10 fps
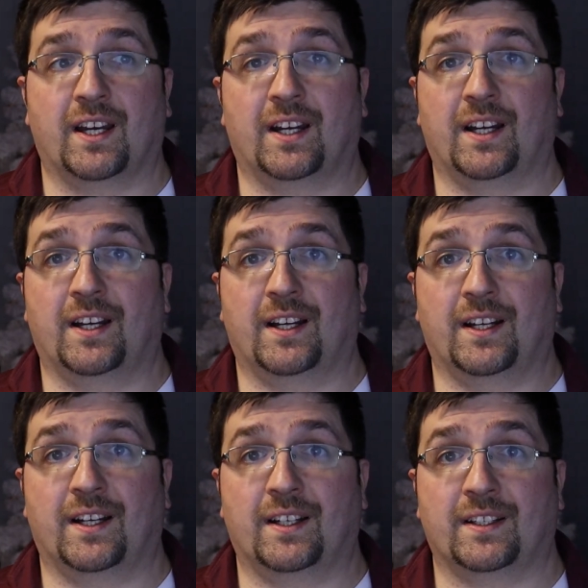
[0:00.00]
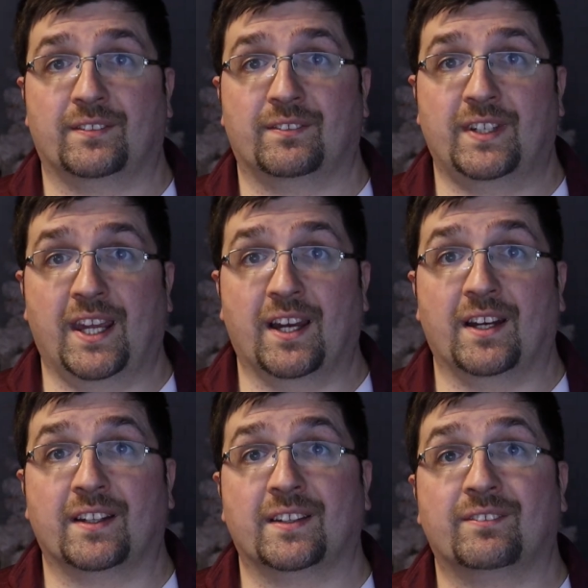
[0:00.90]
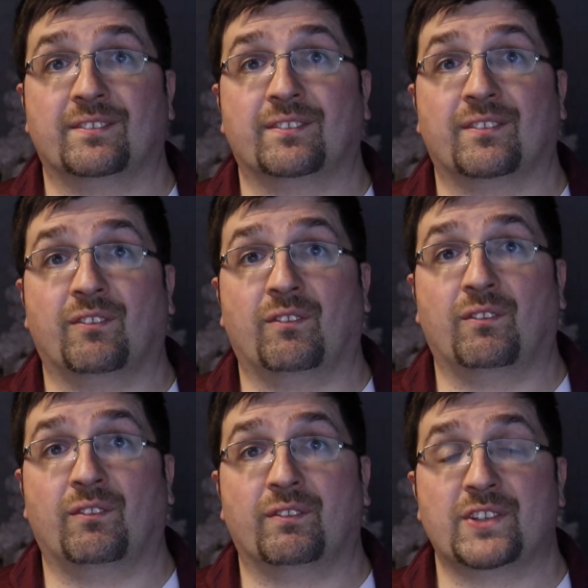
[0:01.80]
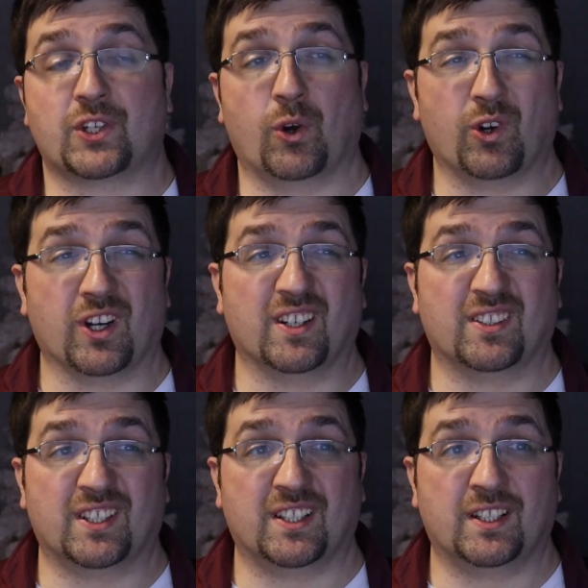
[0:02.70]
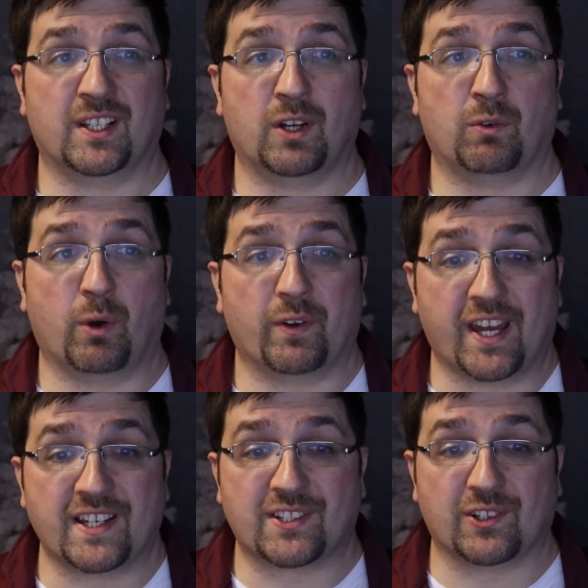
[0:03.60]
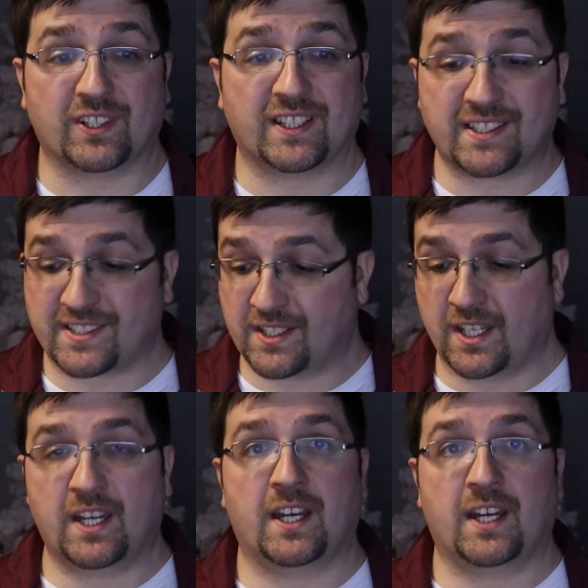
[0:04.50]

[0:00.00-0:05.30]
Yeah. Score. What would I score this?